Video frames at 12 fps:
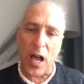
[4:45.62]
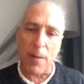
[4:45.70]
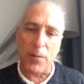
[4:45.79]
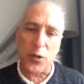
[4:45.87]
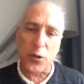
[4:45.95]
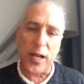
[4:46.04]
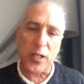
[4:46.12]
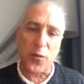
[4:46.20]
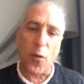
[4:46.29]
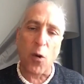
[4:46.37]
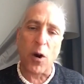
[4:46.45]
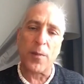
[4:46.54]

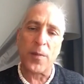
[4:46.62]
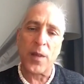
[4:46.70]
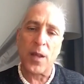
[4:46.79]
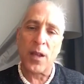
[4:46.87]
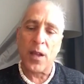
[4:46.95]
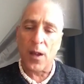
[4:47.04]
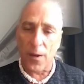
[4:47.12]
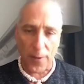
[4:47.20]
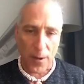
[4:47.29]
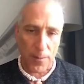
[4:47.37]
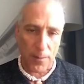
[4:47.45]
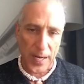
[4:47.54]
transform
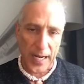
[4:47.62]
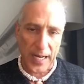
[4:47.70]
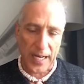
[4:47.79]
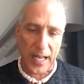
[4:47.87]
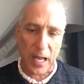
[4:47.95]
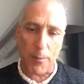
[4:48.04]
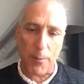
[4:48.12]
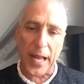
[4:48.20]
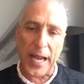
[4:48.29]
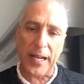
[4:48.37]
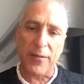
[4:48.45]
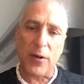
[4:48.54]
from being a
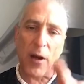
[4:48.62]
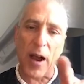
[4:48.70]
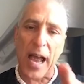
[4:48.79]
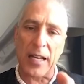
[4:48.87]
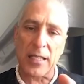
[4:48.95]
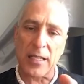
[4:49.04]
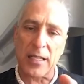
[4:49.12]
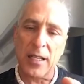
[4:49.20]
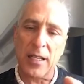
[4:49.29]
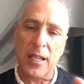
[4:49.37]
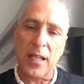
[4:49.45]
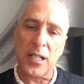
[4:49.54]
blade of grass
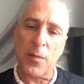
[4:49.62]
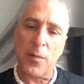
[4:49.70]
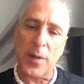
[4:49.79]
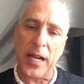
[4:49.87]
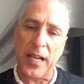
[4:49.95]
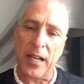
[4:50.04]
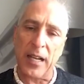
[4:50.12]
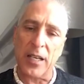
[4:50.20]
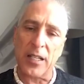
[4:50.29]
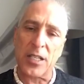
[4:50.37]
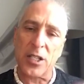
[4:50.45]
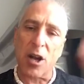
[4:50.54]
to being a
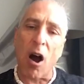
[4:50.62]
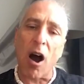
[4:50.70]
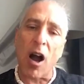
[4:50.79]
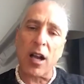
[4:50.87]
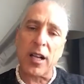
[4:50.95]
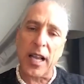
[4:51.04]
stalk.